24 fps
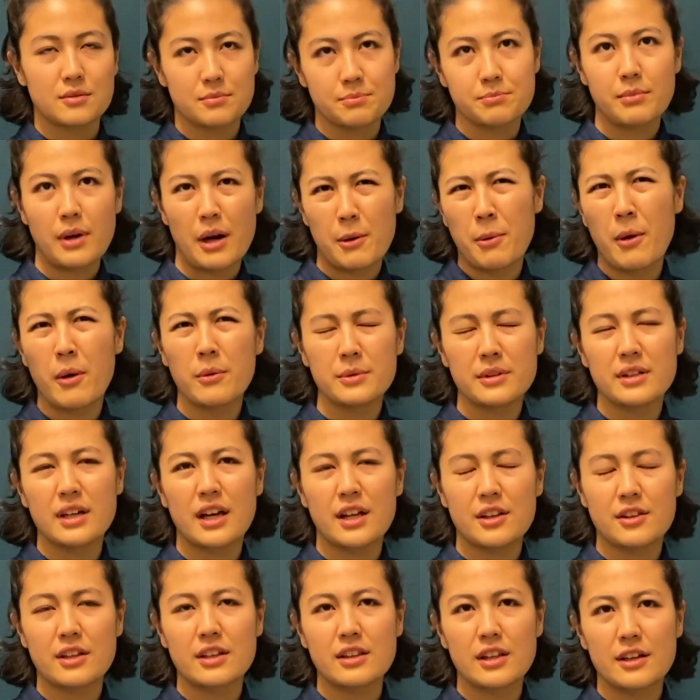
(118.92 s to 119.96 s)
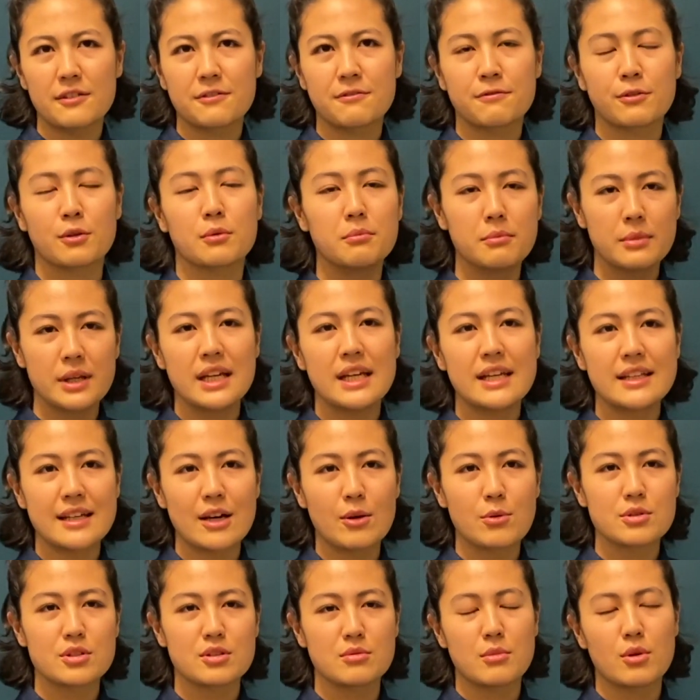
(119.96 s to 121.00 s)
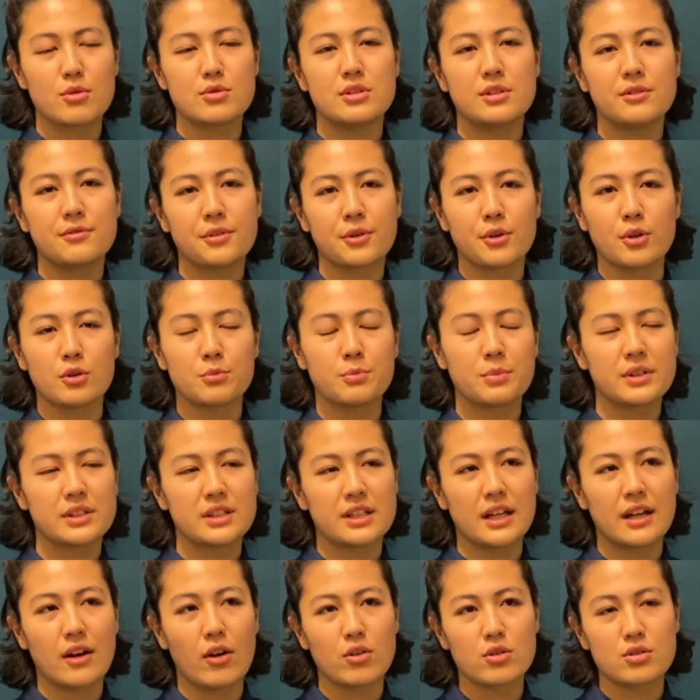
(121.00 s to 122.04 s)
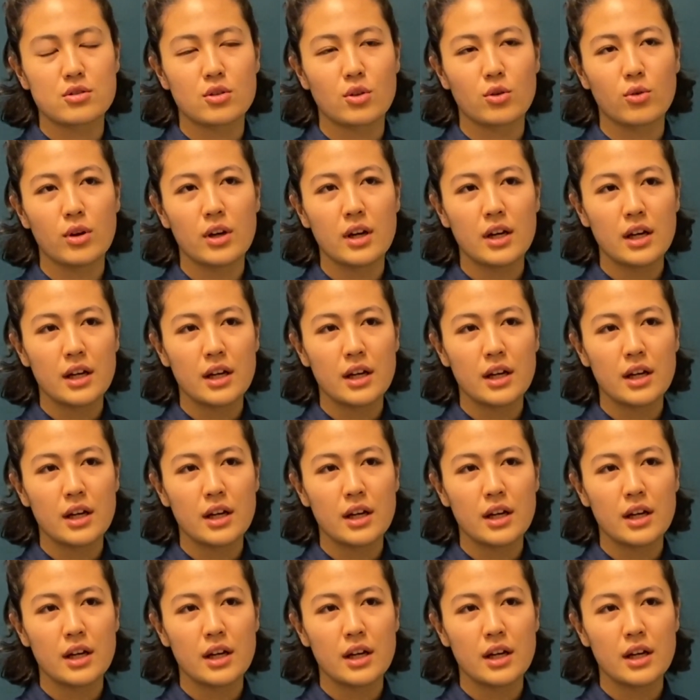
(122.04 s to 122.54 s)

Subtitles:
I think like for me that was the most difficult, but then also